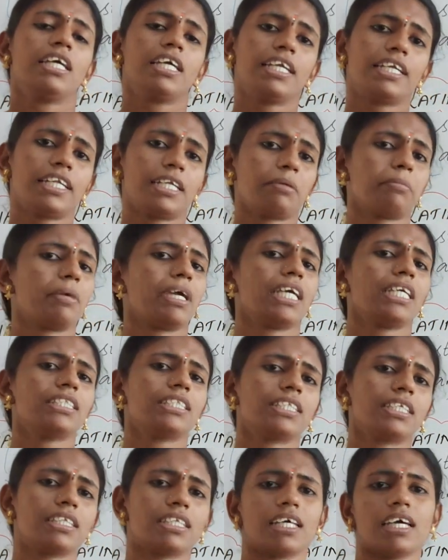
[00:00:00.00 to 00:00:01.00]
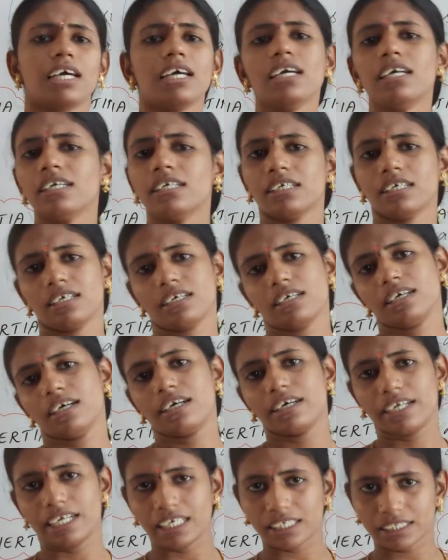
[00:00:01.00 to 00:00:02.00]
it remains in the
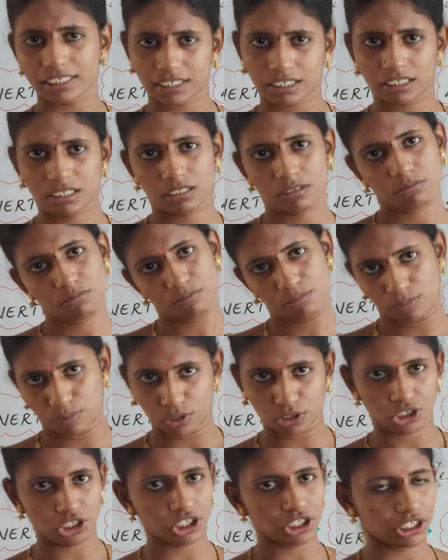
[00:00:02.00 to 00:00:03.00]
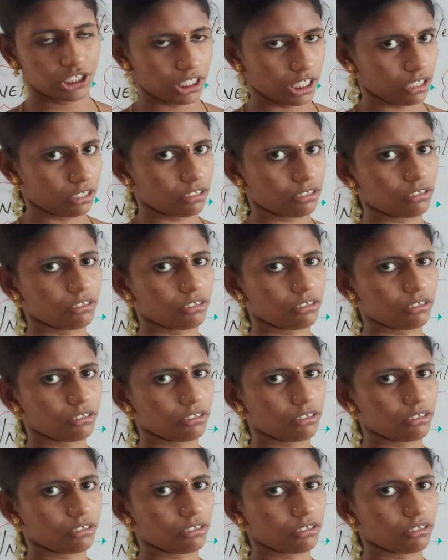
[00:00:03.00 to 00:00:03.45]
rest position.